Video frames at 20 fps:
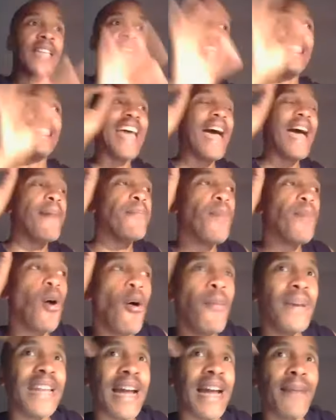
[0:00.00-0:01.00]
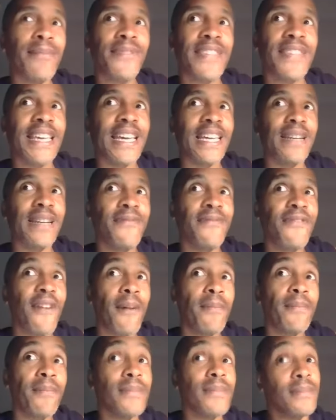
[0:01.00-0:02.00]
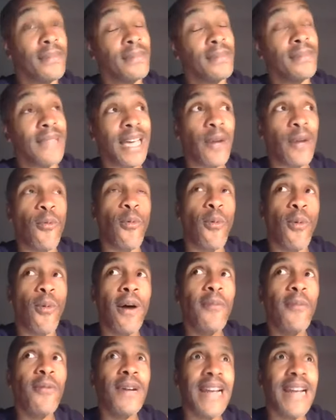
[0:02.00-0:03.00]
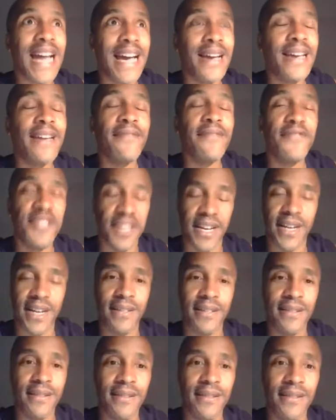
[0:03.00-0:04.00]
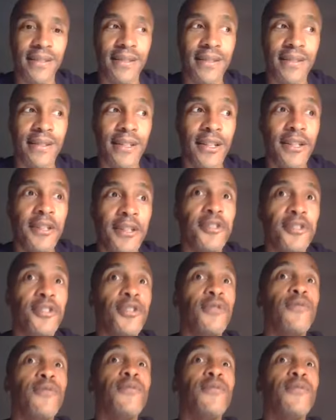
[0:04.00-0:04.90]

in that moment, I'm thinking from like, what would I have done to